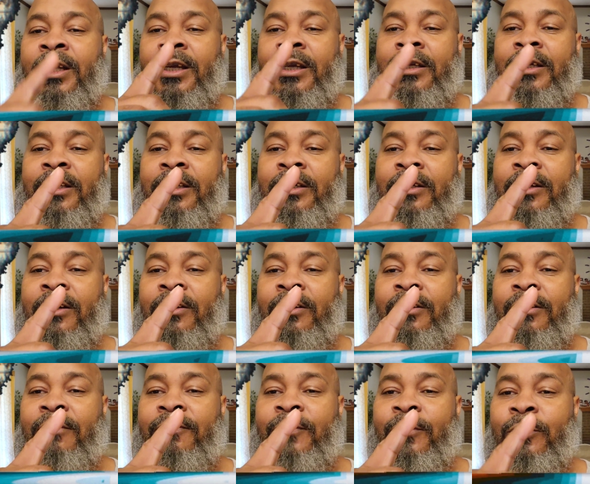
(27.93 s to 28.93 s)
And keep
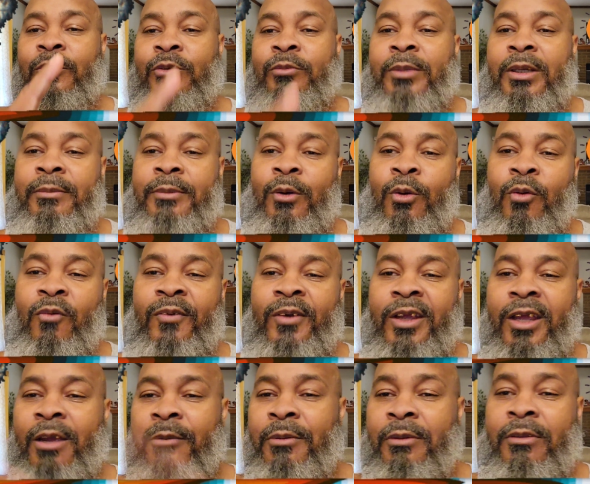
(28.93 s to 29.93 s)
God first, baby, over
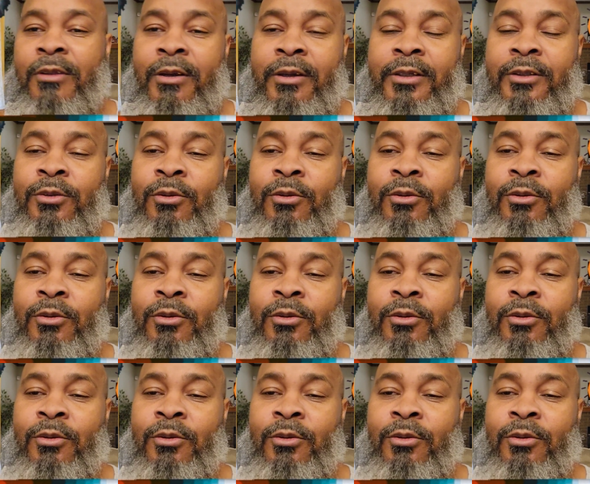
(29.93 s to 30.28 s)
everything.